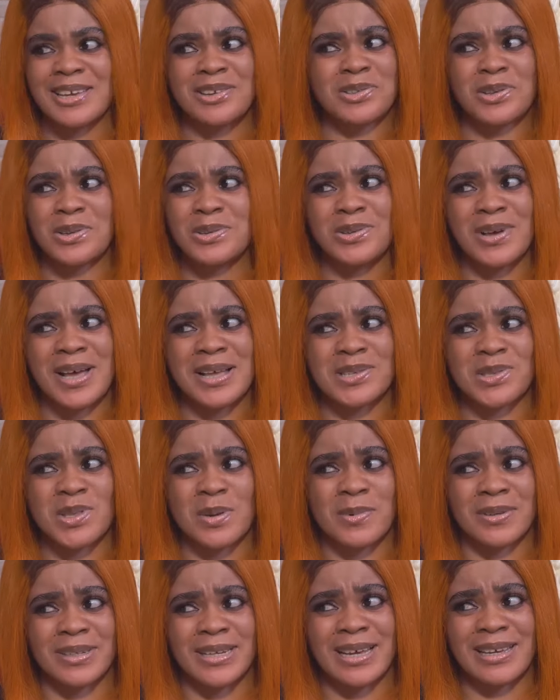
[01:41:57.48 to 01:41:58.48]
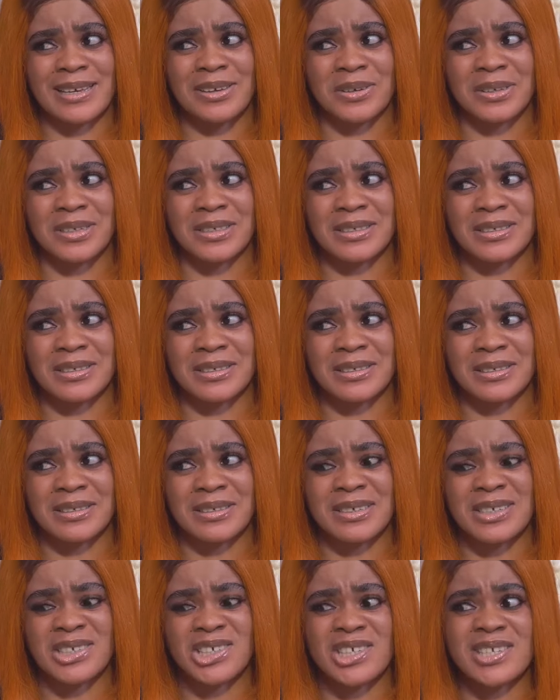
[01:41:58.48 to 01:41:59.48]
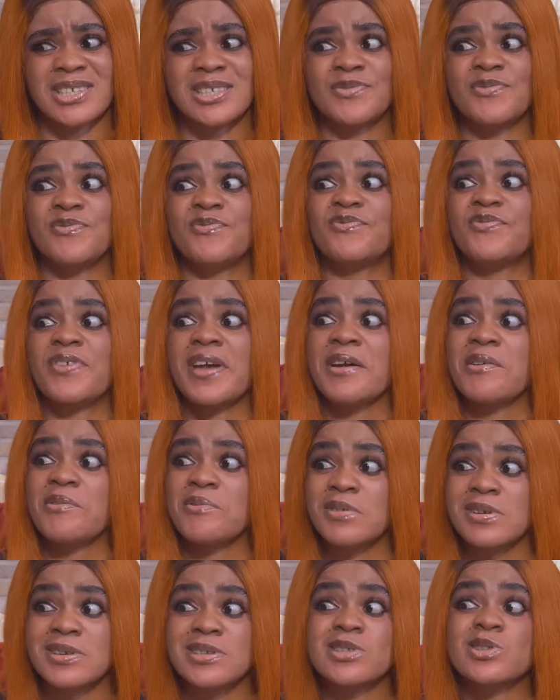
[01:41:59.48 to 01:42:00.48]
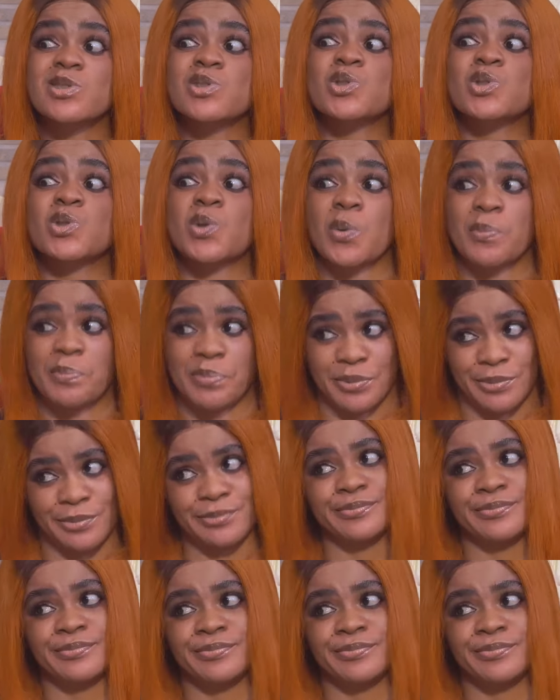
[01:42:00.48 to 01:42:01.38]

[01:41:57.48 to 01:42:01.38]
like you don't know how stubborn that girl is. She's very stubborn.